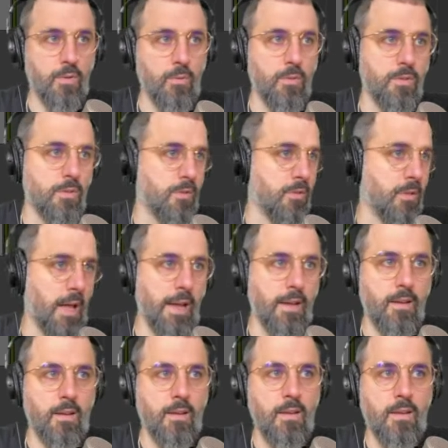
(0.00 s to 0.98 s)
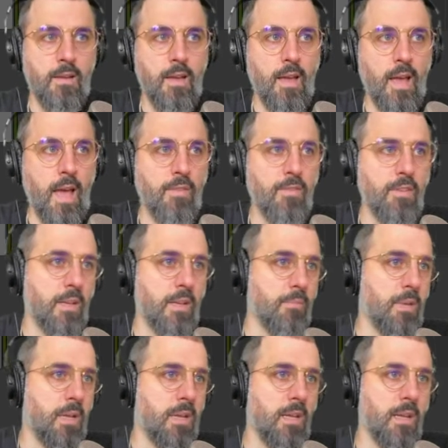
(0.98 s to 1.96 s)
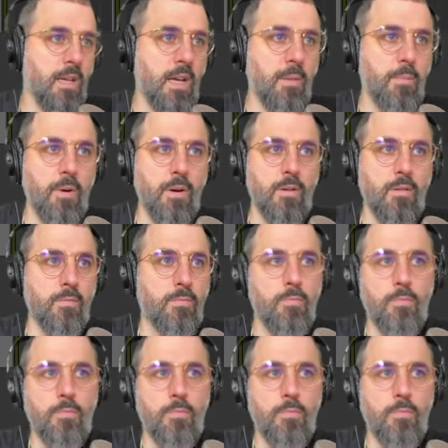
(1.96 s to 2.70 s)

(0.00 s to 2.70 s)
We'll do like heavy and medium or